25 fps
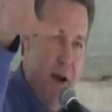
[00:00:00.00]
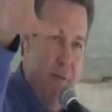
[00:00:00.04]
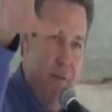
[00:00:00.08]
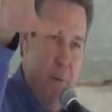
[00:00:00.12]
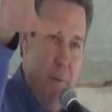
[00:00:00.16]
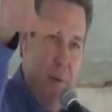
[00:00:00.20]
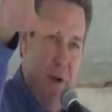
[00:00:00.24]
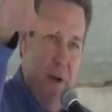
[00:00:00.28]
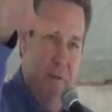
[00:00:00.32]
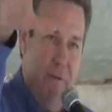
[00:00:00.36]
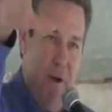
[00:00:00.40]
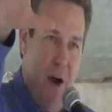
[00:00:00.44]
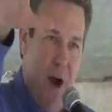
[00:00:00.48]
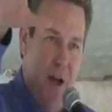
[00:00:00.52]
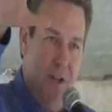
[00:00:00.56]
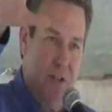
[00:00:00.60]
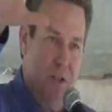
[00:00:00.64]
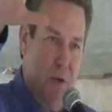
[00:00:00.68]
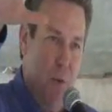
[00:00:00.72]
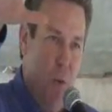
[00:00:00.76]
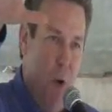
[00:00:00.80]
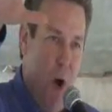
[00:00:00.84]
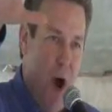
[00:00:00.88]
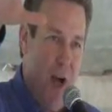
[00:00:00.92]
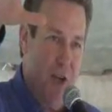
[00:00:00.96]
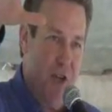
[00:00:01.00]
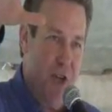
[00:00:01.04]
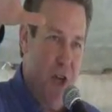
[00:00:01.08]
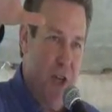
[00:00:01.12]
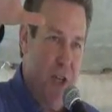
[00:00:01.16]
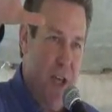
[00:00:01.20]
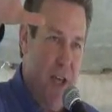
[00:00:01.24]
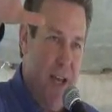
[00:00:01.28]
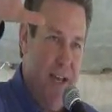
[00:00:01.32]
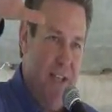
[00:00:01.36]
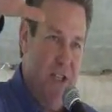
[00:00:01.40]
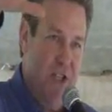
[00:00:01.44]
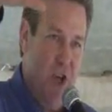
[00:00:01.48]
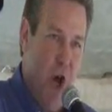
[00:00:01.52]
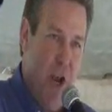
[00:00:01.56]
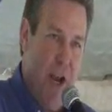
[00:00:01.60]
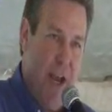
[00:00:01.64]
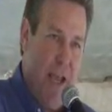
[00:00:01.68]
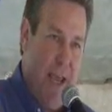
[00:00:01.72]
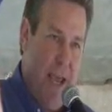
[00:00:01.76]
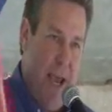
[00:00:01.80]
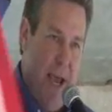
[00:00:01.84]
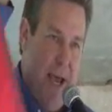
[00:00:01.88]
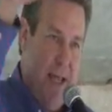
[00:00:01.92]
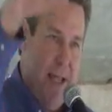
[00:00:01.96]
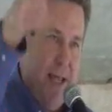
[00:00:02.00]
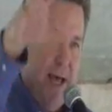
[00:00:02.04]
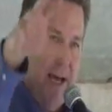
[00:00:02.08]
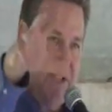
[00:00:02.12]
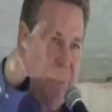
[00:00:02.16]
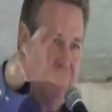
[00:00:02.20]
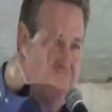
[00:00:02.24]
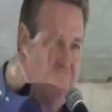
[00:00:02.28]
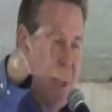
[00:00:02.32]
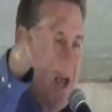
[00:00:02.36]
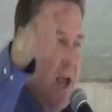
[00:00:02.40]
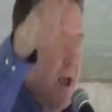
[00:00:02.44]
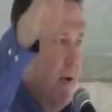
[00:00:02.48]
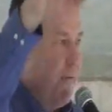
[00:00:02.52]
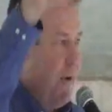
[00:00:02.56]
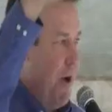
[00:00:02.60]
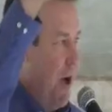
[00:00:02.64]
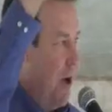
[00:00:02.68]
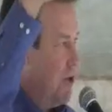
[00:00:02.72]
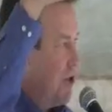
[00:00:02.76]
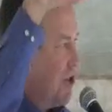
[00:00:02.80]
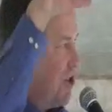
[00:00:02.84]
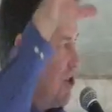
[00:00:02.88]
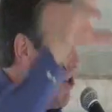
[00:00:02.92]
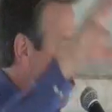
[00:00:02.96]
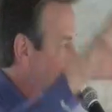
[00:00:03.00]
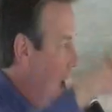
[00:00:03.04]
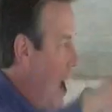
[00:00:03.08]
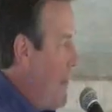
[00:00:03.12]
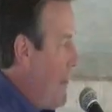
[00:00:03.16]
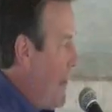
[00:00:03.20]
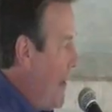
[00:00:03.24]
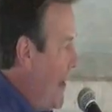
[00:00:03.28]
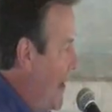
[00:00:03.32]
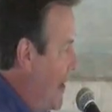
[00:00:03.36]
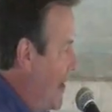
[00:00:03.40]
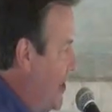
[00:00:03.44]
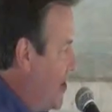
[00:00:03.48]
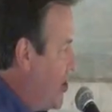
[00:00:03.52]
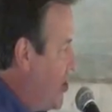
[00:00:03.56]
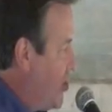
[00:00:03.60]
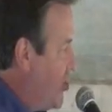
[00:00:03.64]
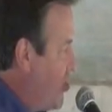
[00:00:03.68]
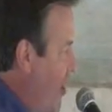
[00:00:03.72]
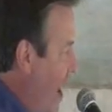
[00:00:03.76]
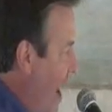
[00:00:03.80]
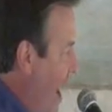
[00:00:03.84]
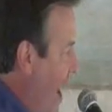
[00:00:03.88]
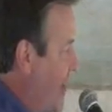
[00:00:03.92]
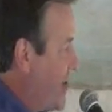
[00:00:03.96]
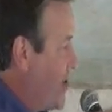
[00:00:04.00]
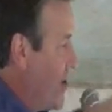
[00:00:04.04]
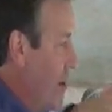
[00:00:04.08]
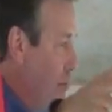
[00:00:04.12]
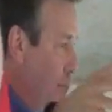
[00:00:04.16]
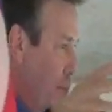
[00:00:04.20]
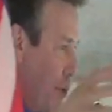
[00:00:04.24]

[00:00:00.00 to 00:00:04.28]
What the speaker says: government of ours in Washington is going to kill us if we don't stop it in its tracks